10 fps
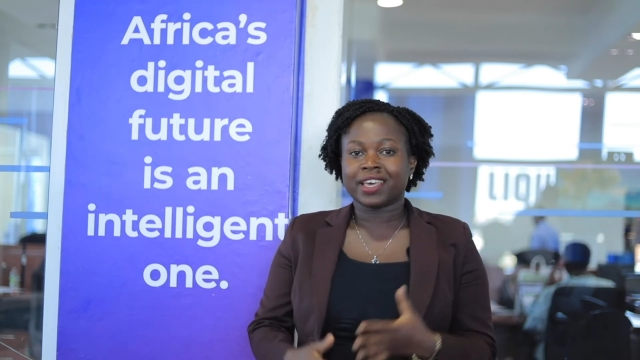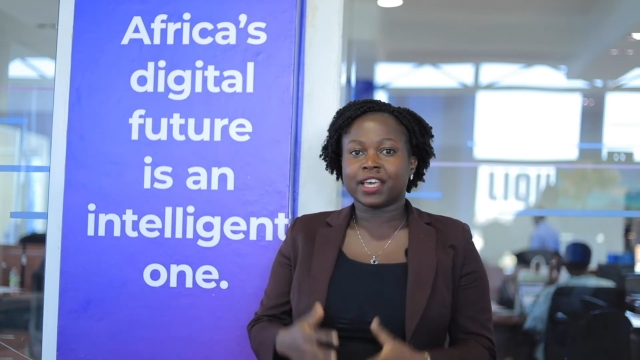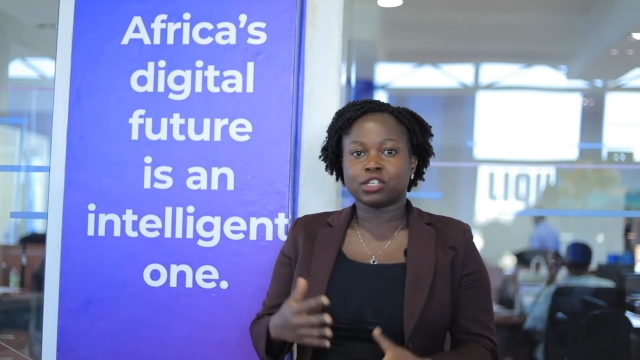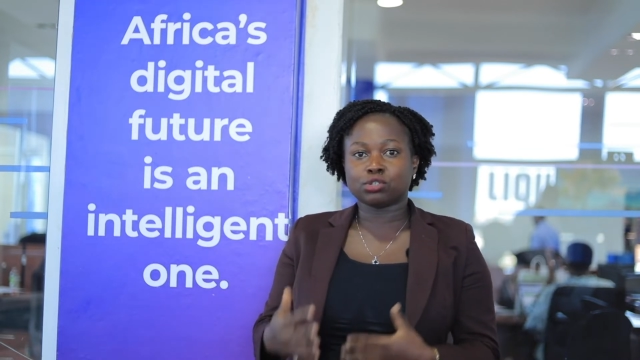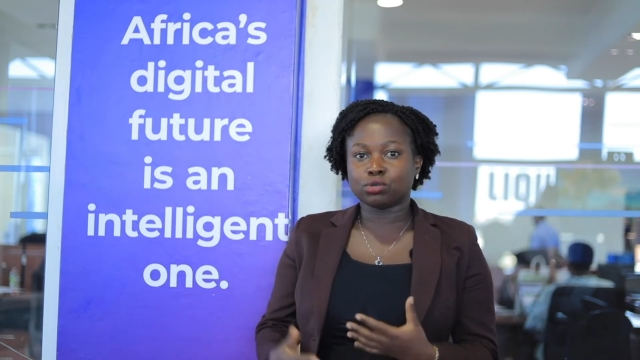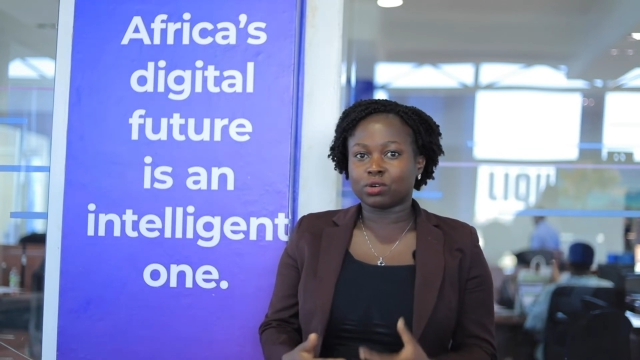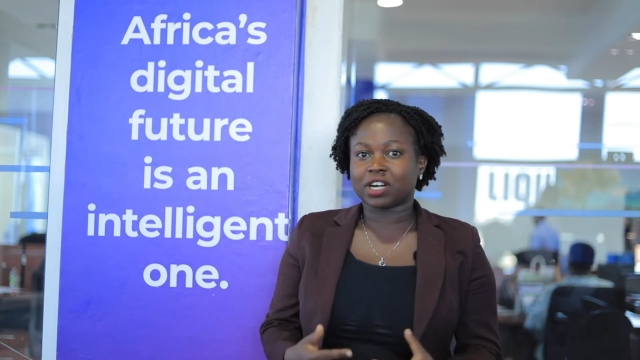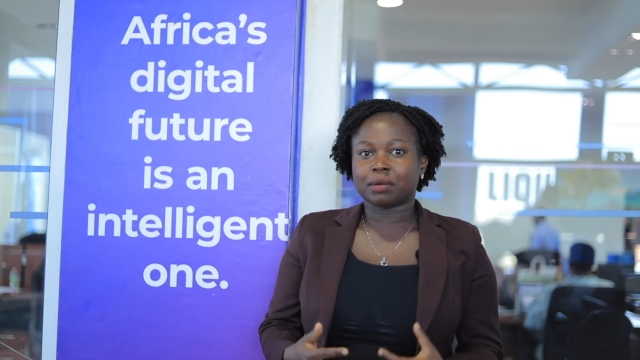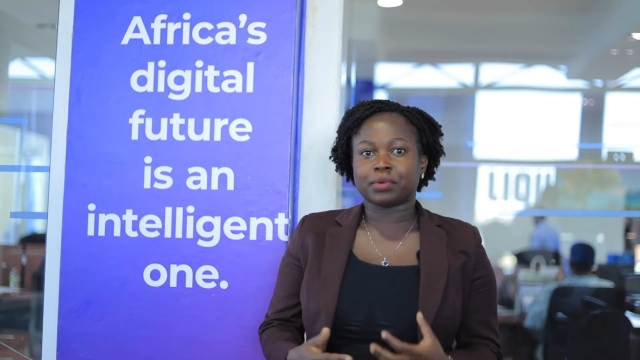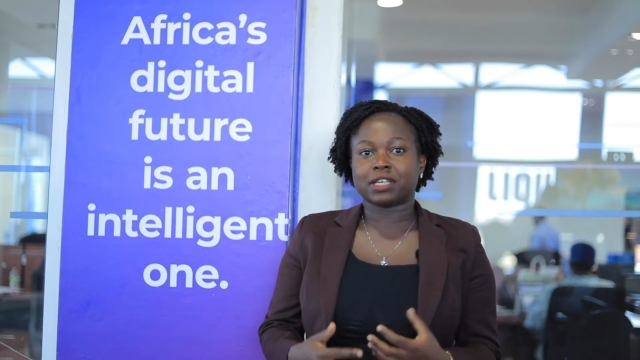
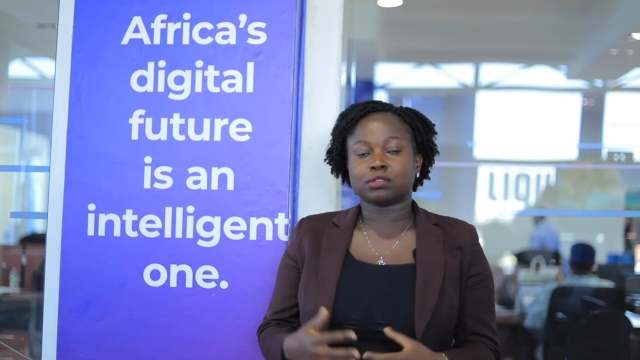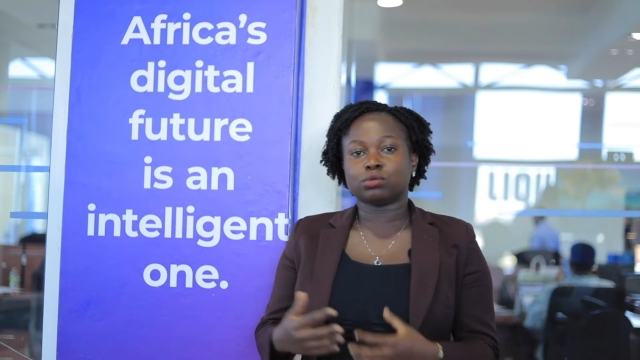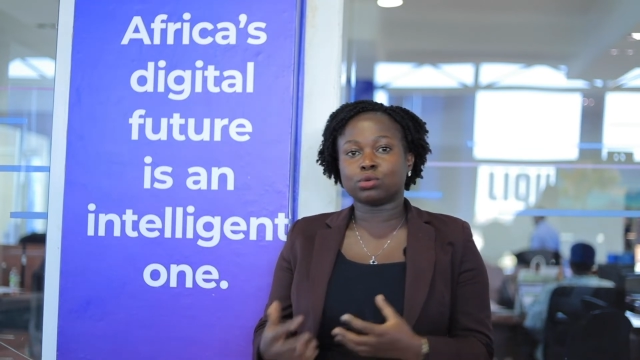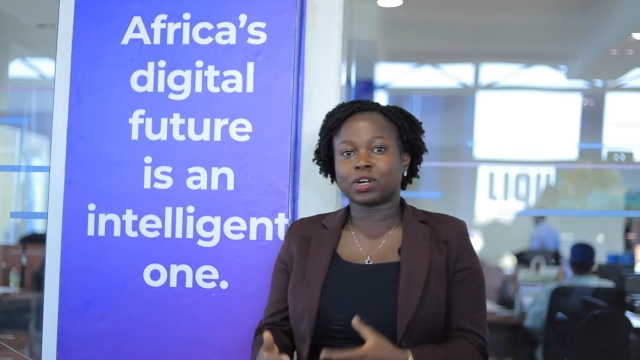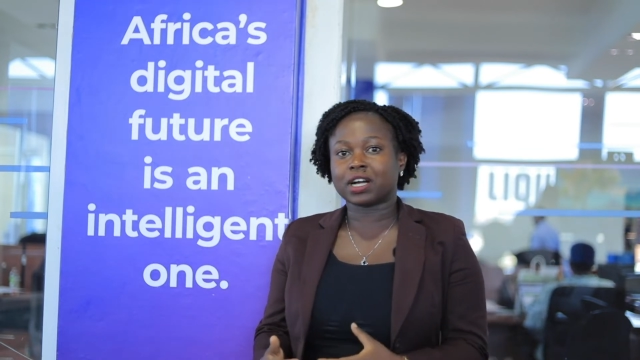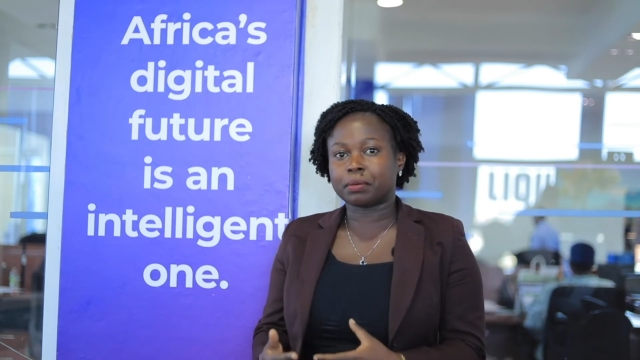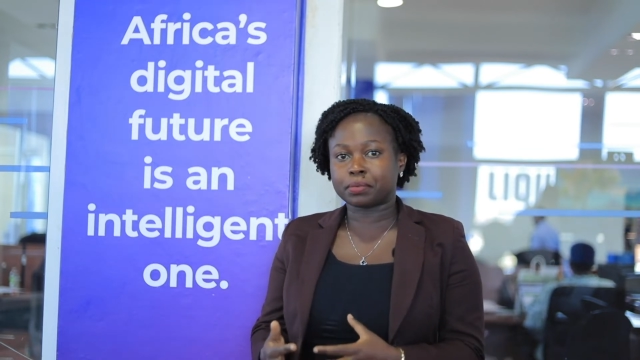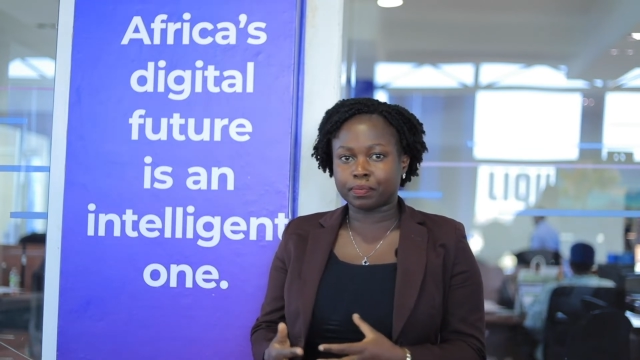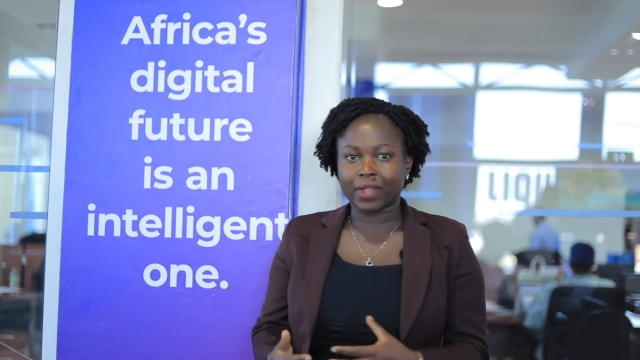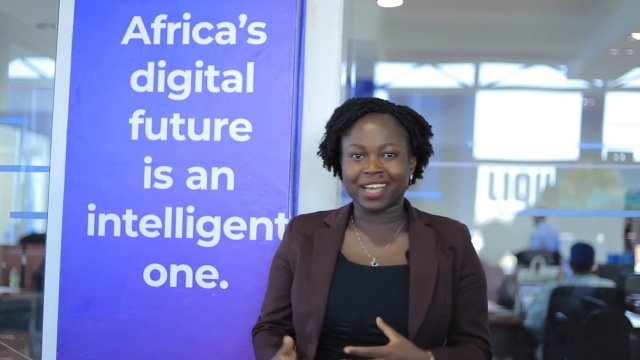Hlookup, Xlookup,
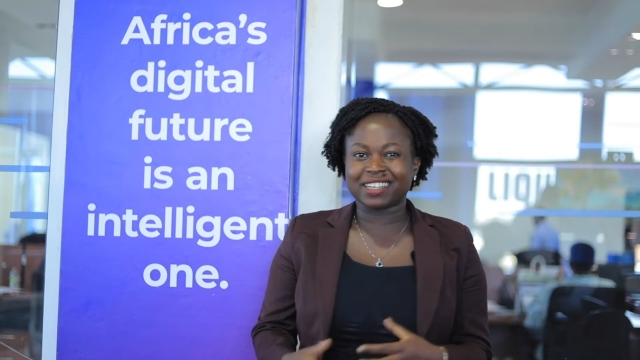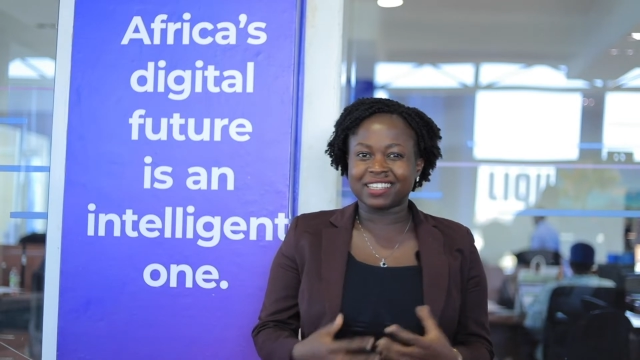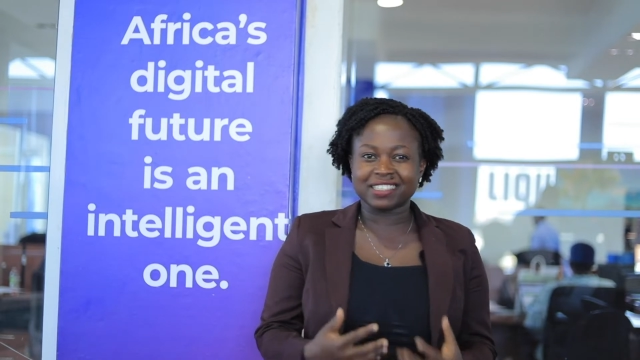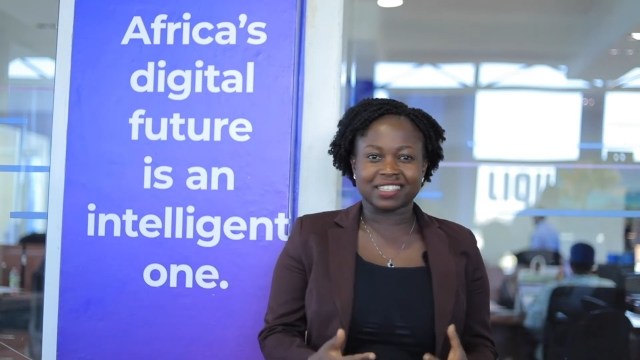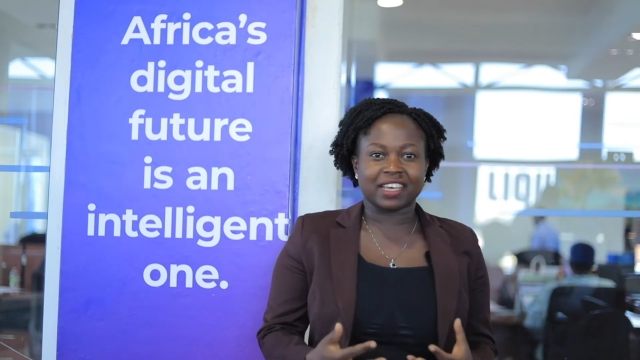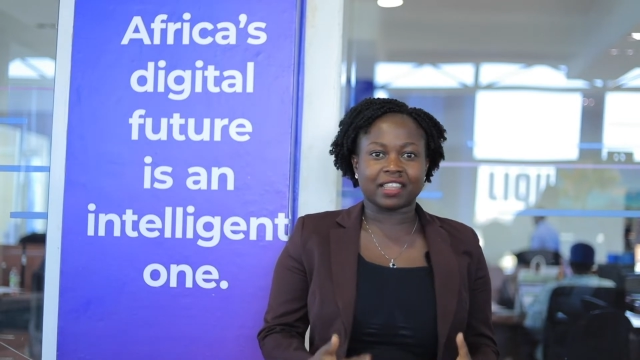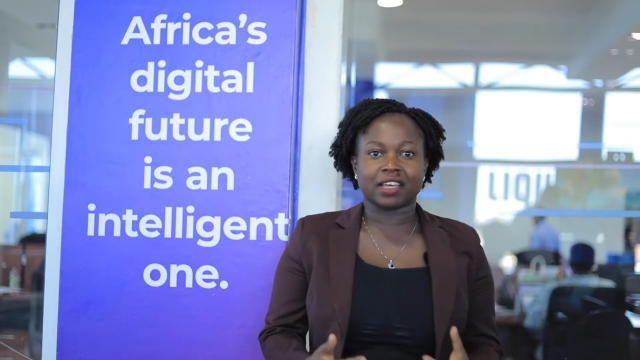and things like